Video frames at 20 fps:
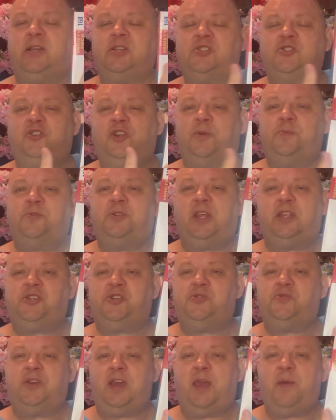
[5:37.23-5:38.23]
strips that
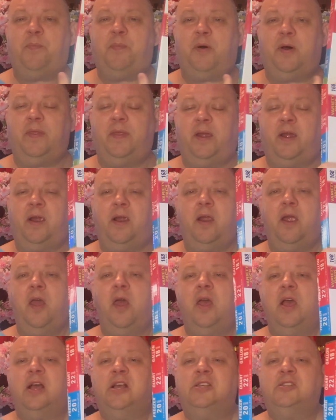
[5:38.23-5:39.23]
you tape on there.
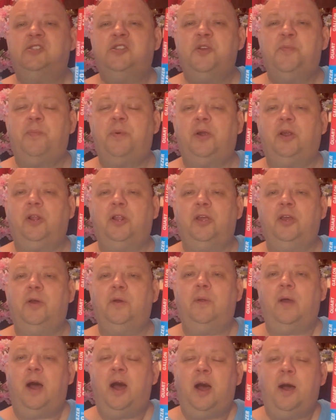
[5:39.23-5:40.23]
Super
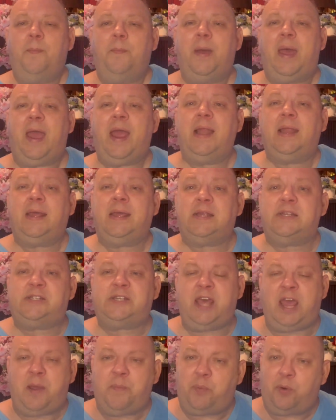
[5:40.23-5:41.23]
glue. Alien
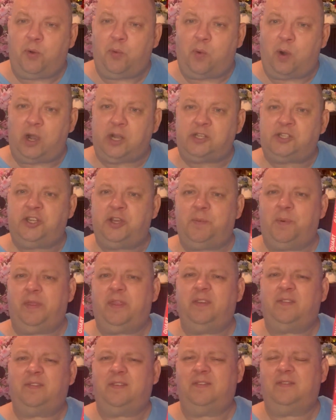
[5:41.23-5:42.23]
tape would work too, but
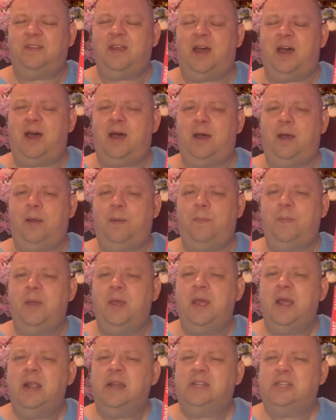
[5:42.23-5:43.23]
this is
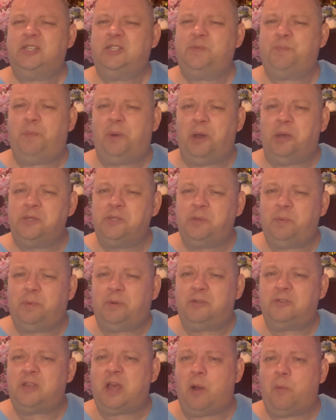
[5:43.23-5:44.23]

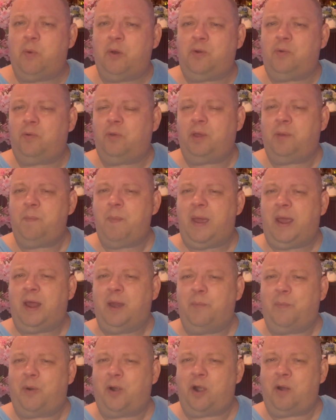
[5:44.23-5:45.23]
disposable, so I wouldn't really make
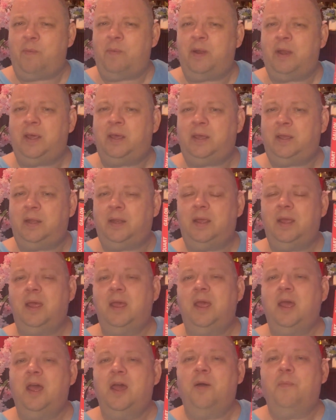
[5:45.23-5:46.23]
it permanent.
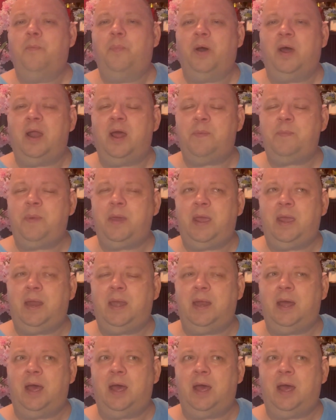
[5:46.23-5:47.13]
But I mean,